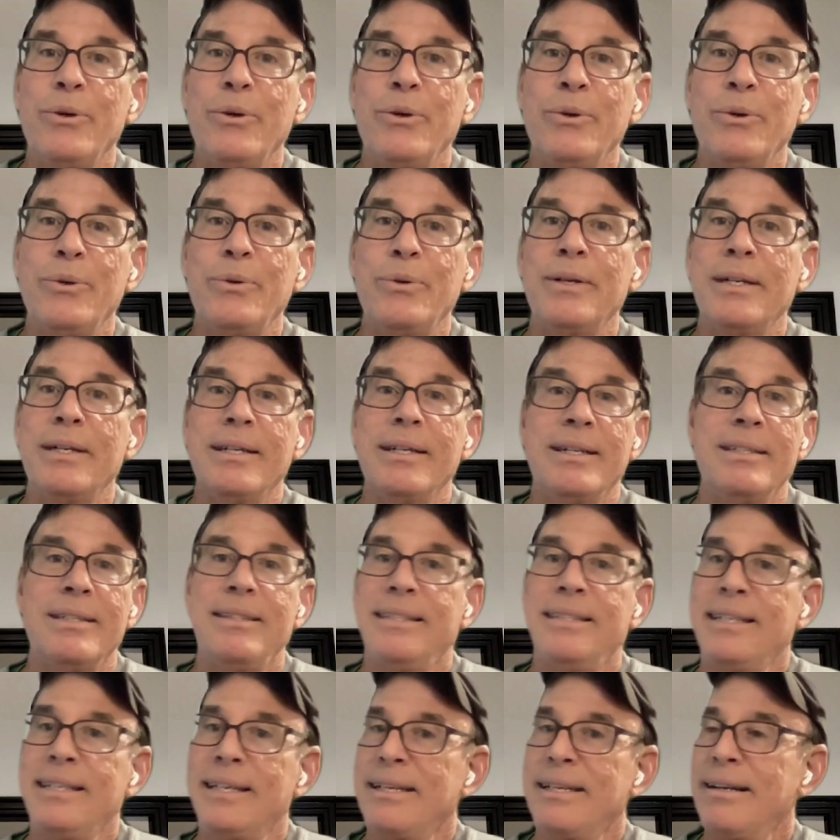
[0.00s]
who
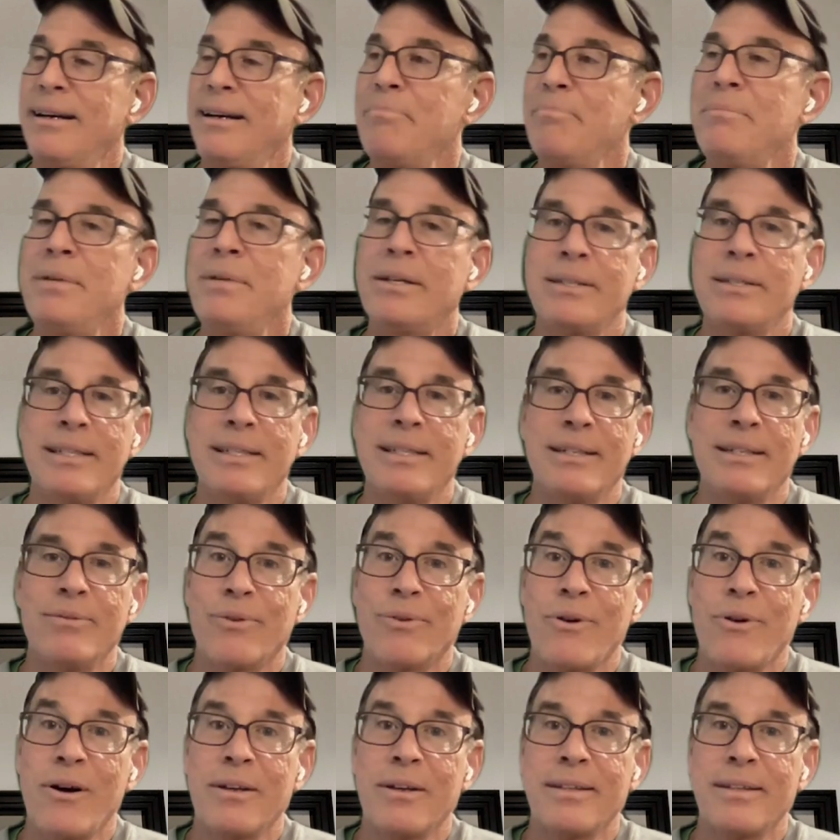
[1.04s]
did a million
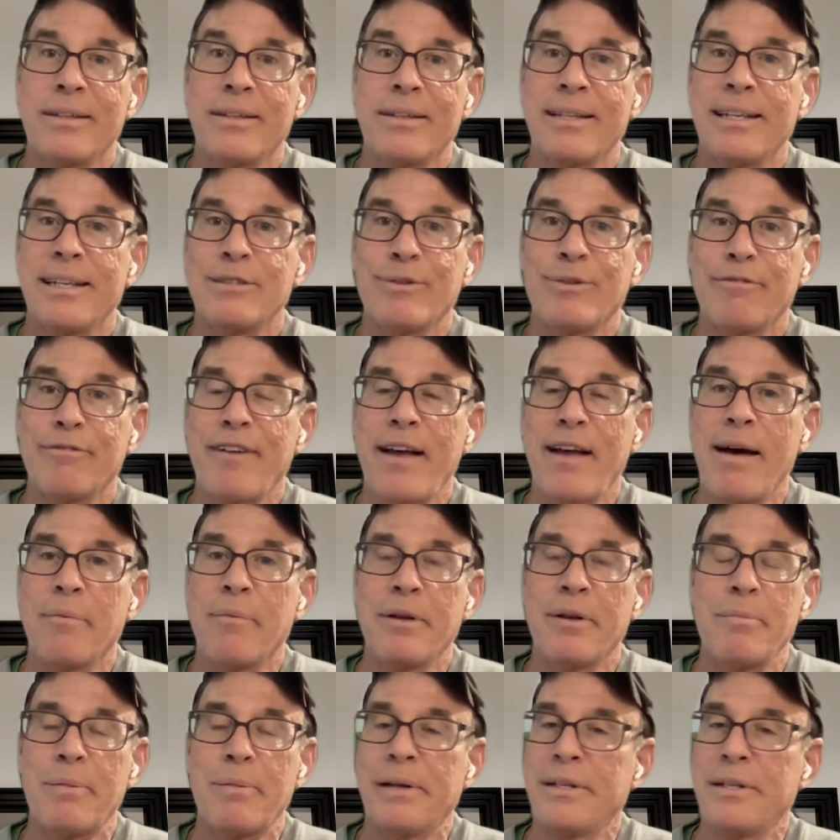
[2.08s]
wrong things for the
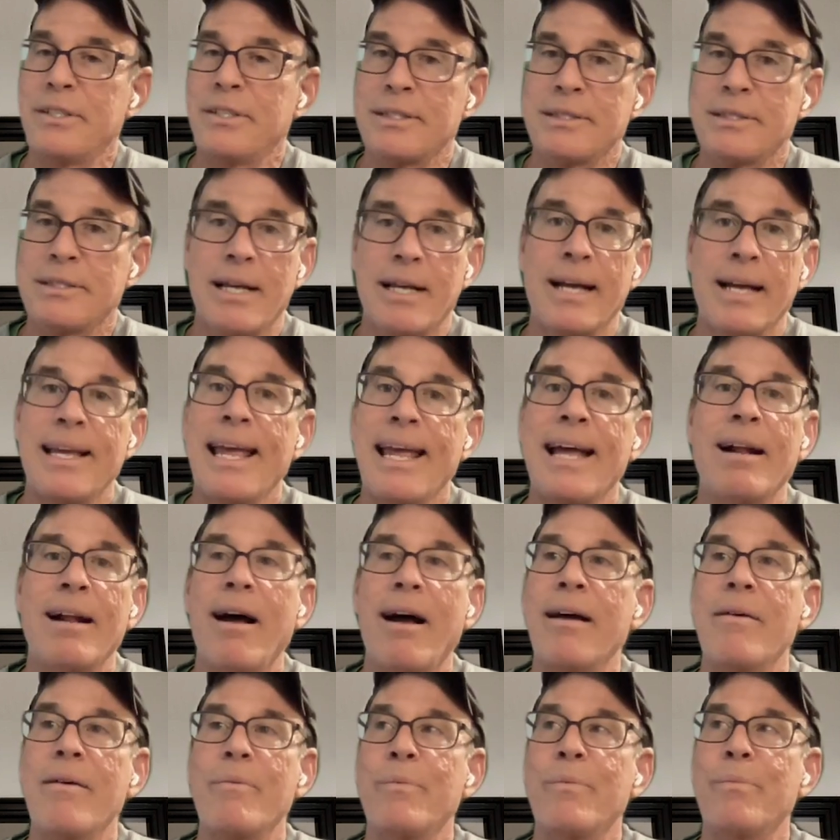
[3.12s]
family, but just
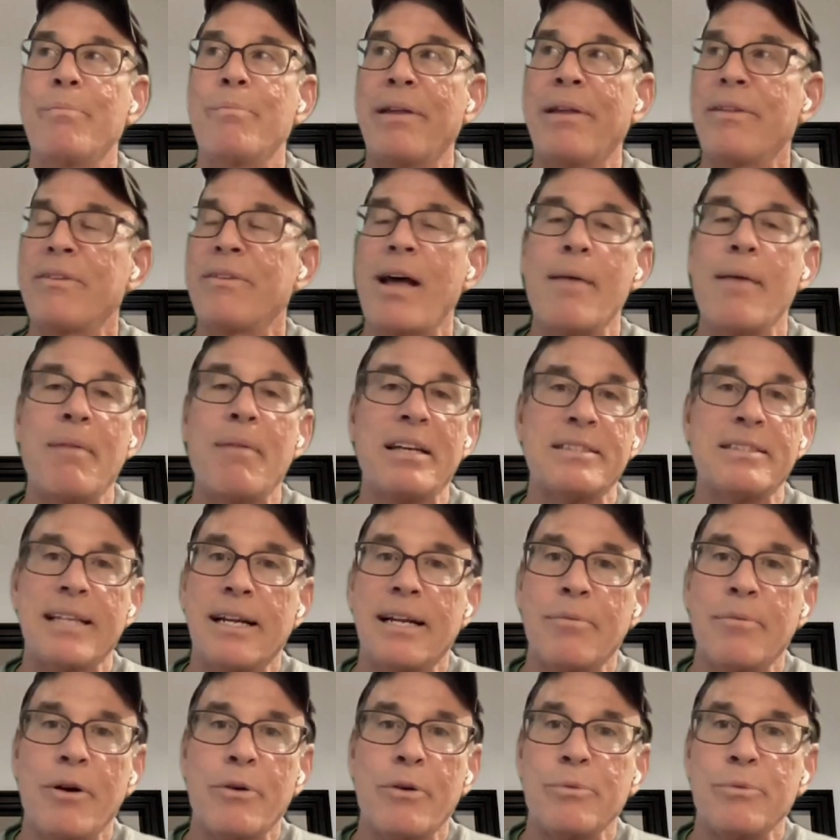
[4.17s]
by the time I
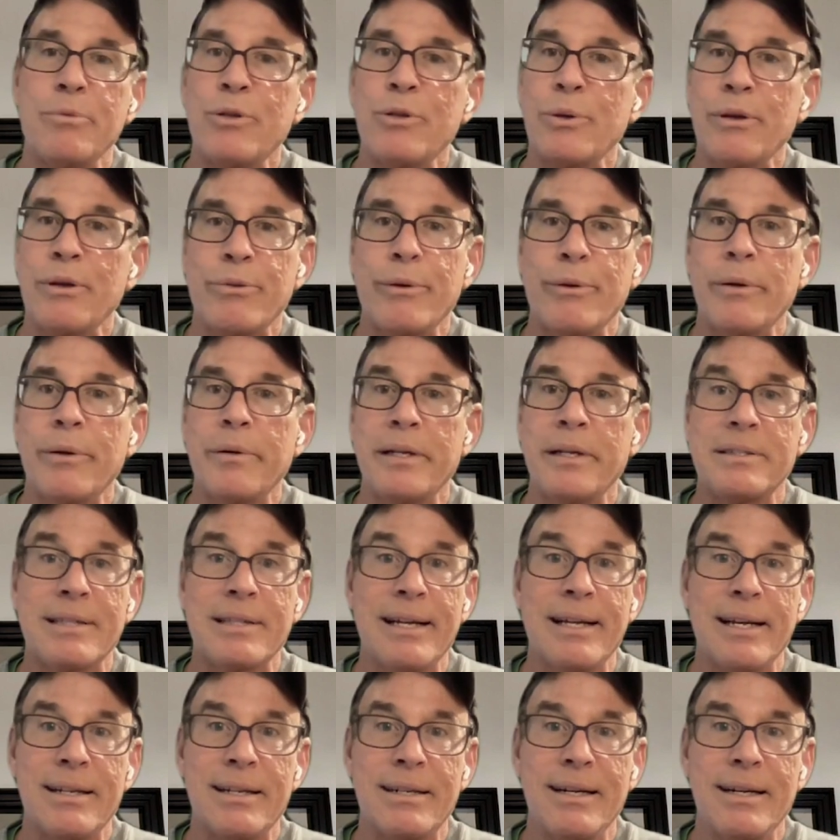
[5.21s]
send him home 2 or 3
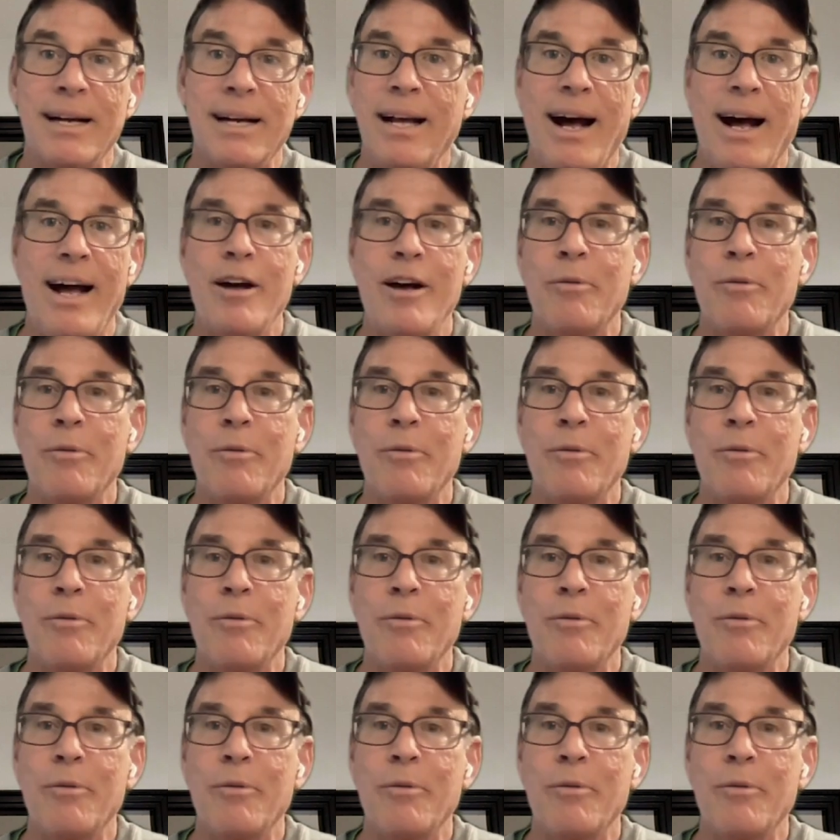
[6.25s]
weeks later,